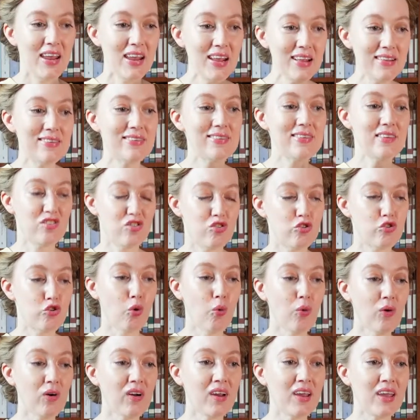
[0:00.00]
It's the
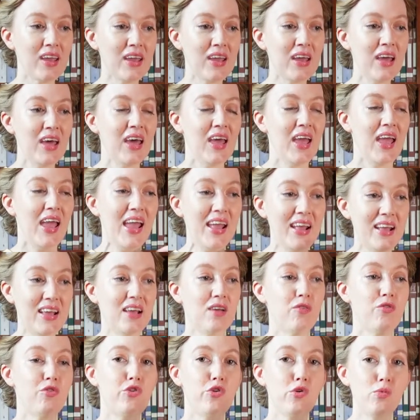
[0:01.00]
story, it
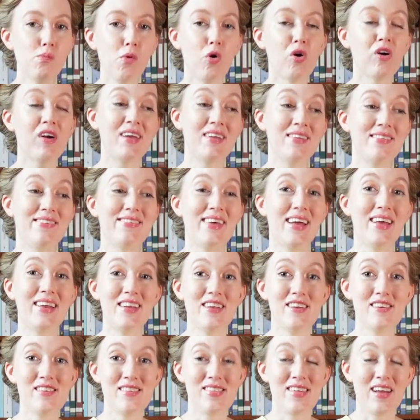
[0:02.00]
gives you more
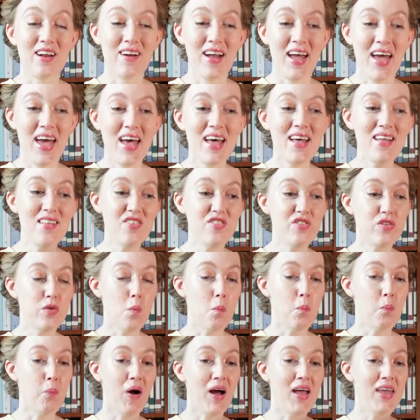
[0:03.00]
insight into their heads,
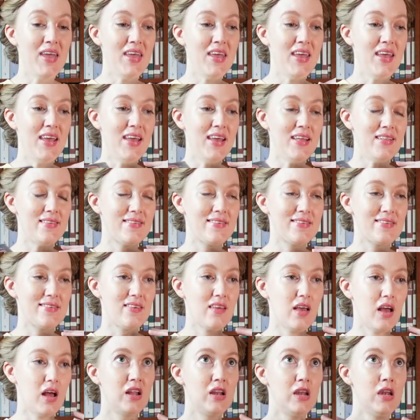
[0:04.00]
but
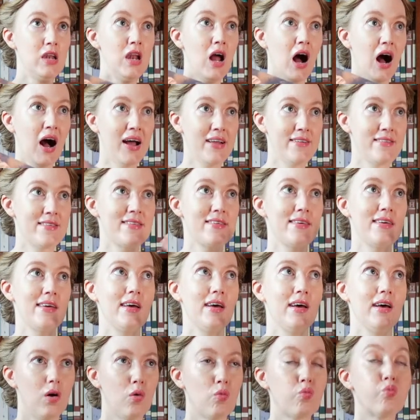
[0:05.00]
it's not
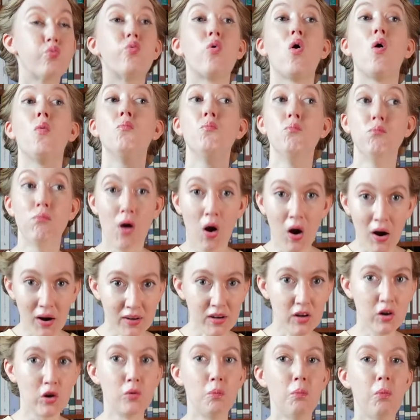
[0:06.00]

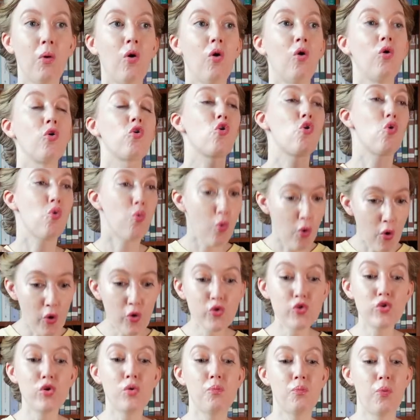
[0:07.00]
remarkable,
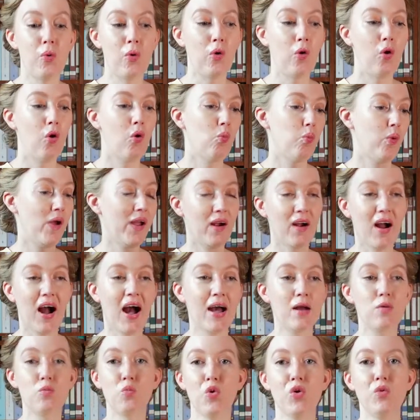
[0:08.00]
quotable, where
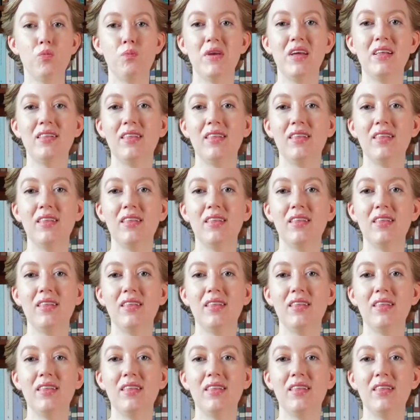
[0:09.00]
I would be